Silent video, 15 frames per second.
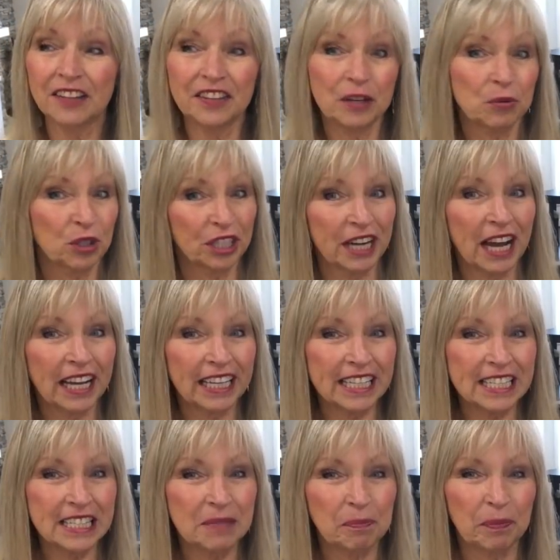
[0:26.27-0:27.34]
They were
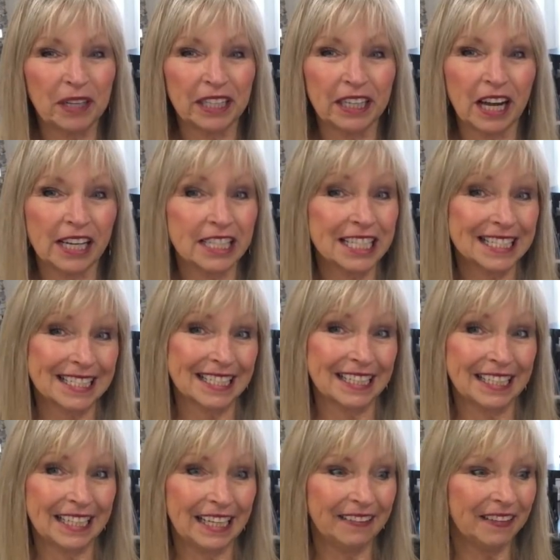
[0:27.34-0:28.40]
nice, but I just
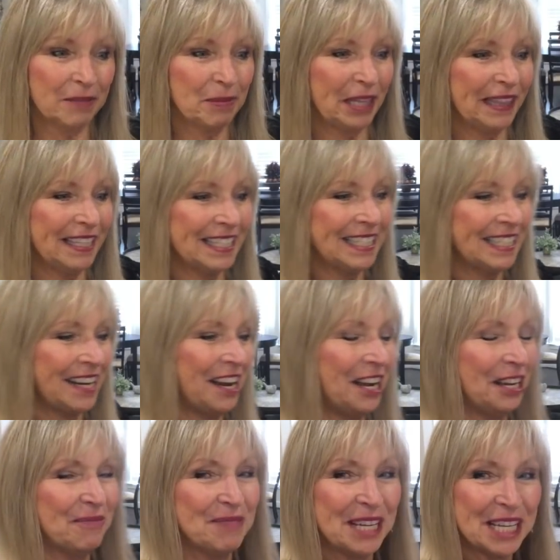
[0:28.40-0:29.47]
didn't need them at this
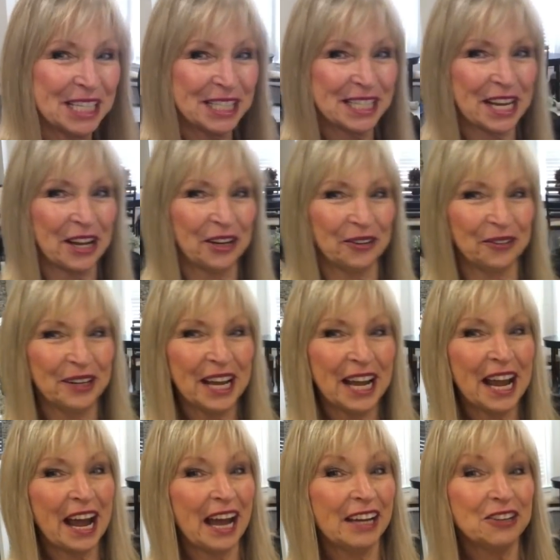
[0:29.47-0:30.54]
time. So
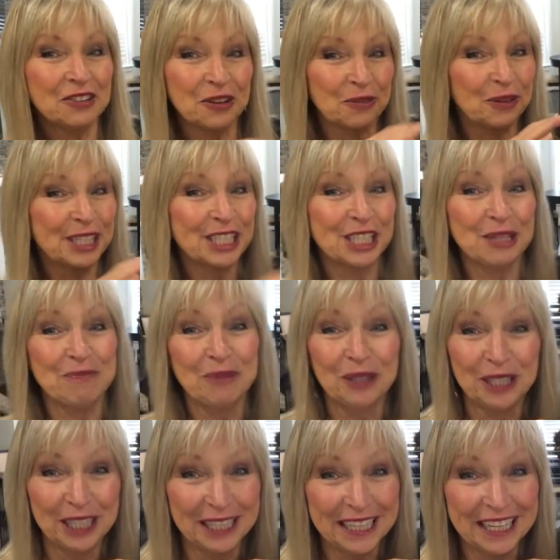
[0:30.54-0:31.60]
I don't know what she
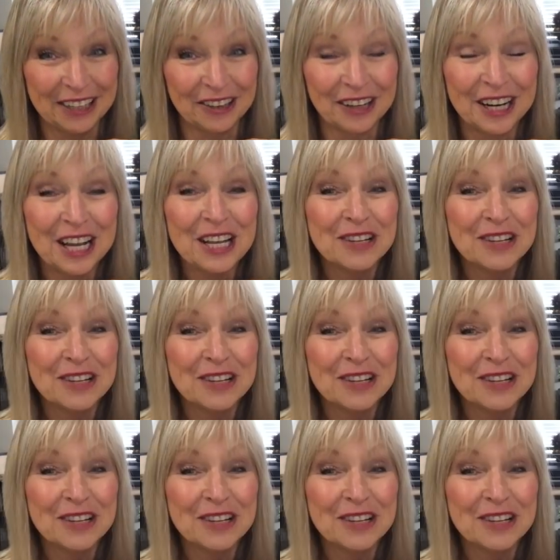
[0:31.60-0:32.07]
put in here.